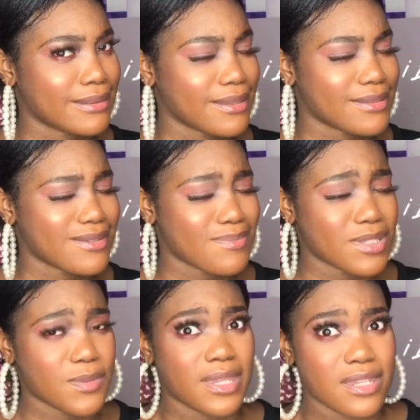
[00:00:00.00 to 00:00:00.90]
Is this meant to
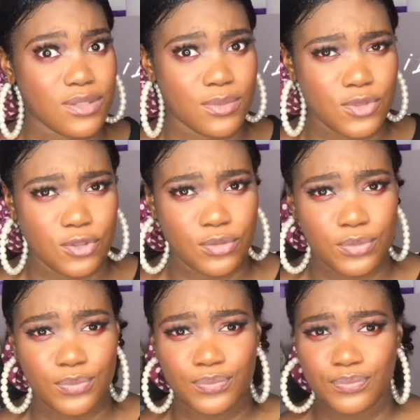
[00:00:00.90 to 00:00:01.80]
be an assumption
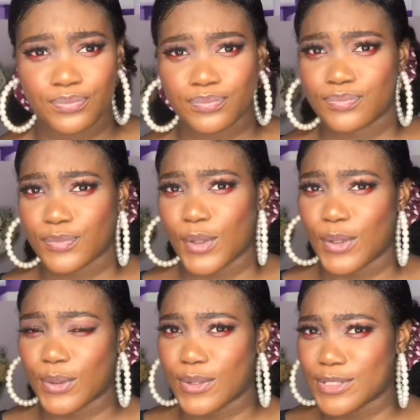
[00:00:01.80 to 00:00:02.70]
or a
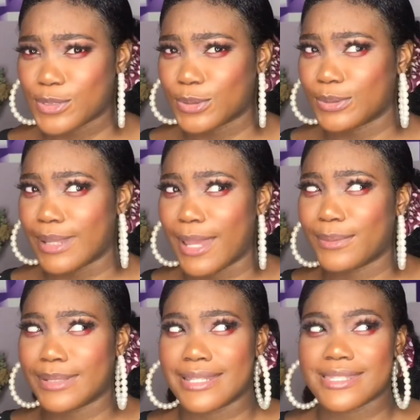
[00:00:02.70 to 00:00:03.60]
question? I don't
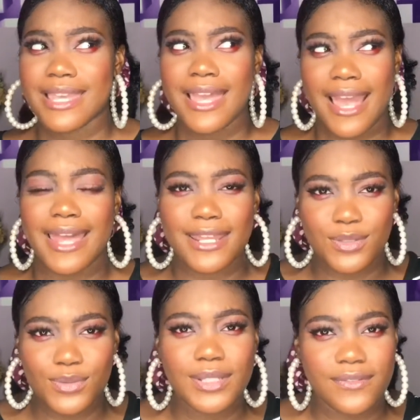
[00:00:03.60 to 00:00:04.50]
get. And I
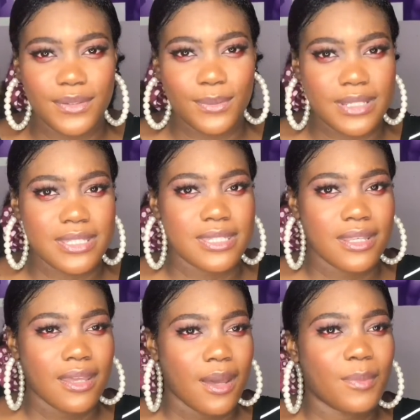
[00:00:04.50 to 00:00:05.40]
do giveaways.
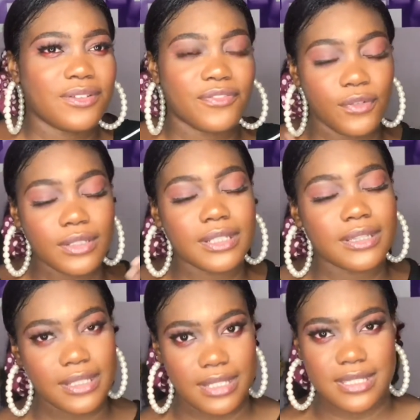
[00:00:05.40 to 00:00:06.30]
But the funny
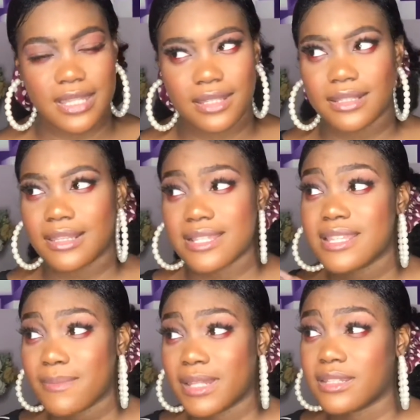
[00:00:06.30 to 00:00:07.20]
thing is that the last time
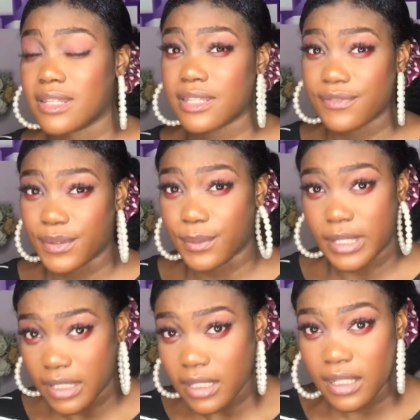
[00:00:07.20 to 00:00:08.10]
I did a giveaway,
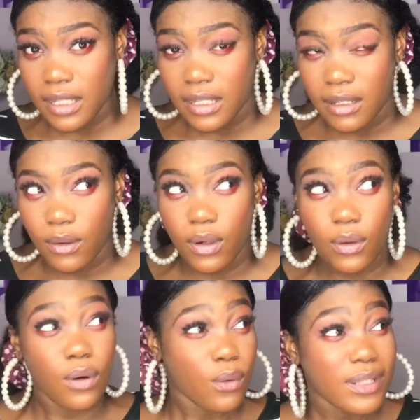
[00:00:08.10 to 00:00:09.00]

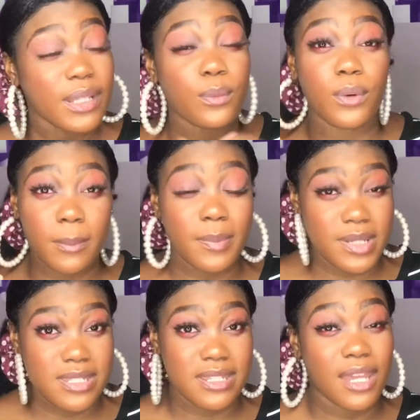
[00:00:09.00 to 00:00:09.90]
only one
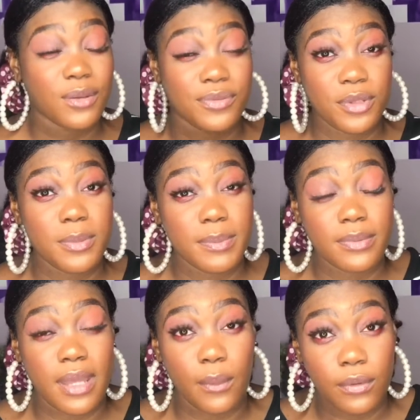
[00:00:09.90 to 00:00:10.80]
person out of 3 people
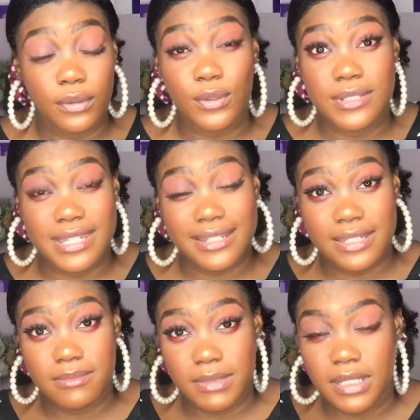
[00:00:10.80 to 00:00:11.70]
that won contacted
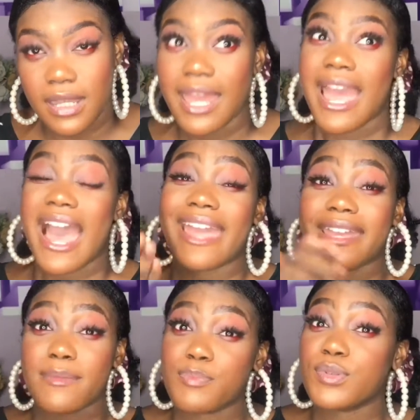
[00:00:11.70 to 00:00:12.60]
me. I
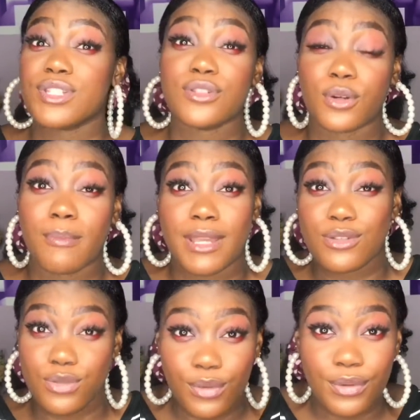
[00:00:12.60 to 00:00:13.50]
kept putting it on my
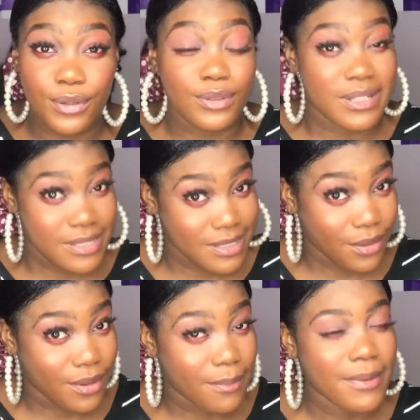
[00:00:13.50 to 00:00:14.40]
story on
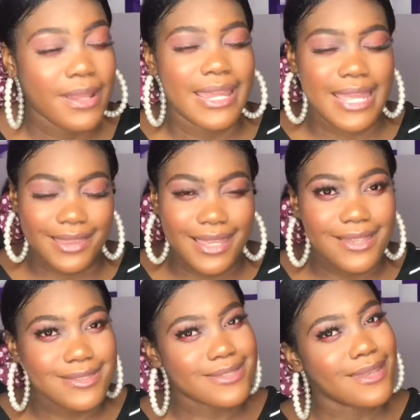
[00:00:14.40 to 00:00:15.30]
Instagram. That's
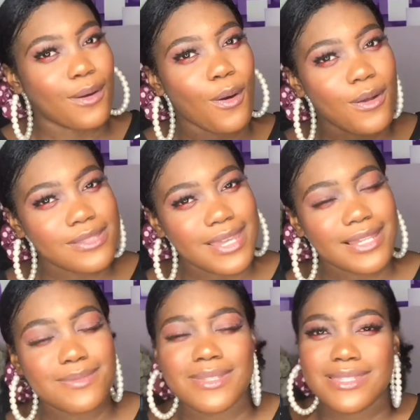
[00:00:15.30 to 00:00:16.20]
contact
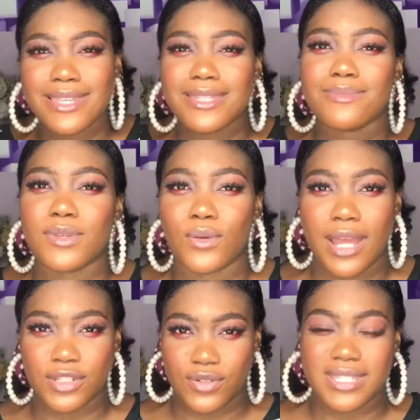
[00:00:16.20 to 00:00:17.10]
me, send me your
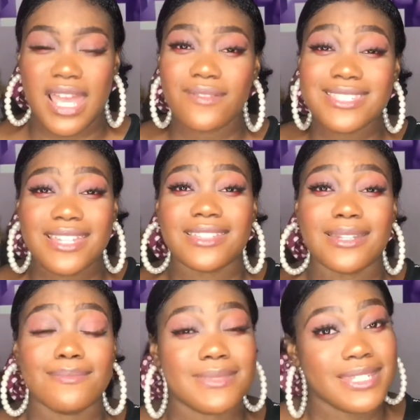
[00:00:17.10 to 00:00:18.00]
address. I even send
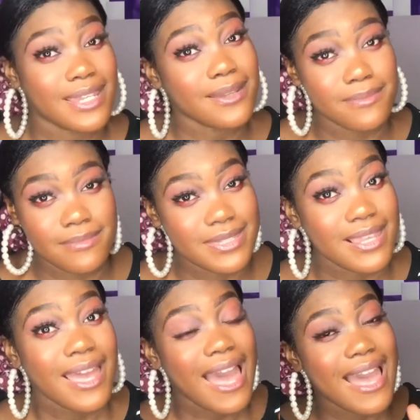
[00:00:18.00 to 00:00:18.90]
them DMs.
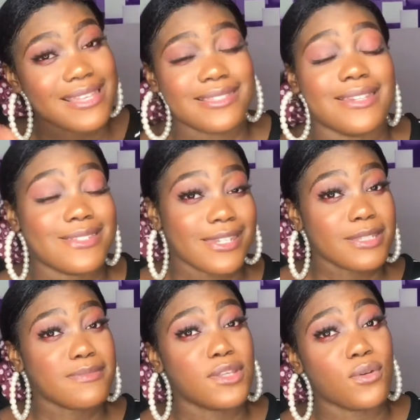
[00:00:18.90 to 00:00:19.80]
I said, send
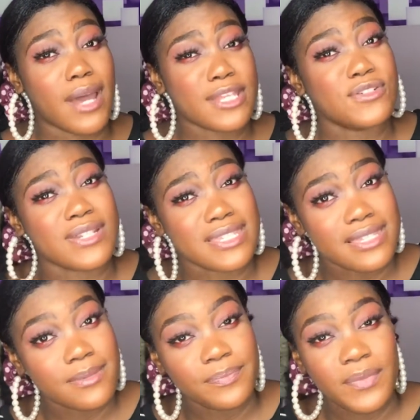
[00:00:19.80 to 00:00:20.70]
me your address.
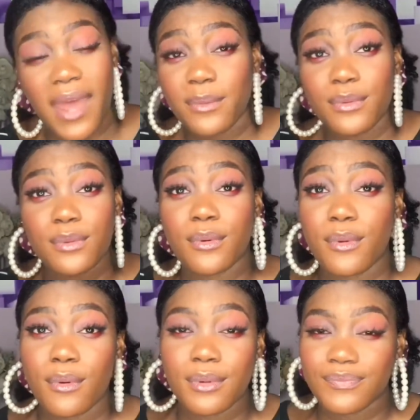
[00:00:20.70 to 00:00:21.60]
I don't
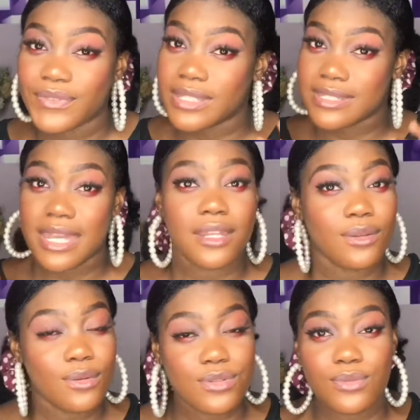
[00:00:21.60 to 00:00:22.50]
know. They decided
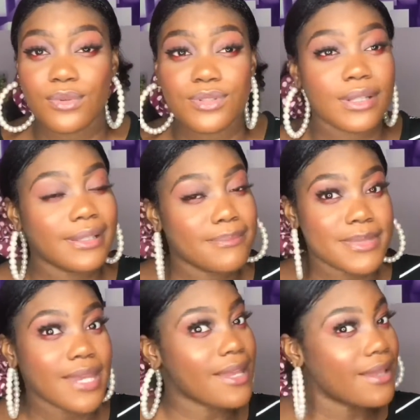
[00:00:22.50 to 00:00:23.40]
not to want to claim
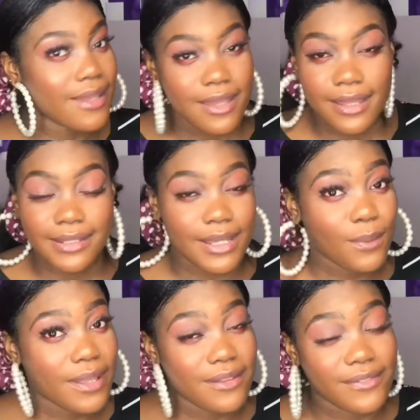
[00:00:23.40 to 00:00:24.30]
their
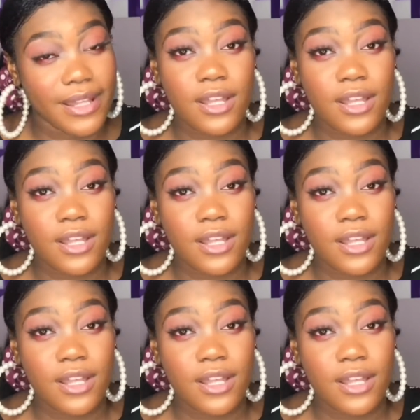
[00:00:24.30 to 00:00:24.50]
whatever.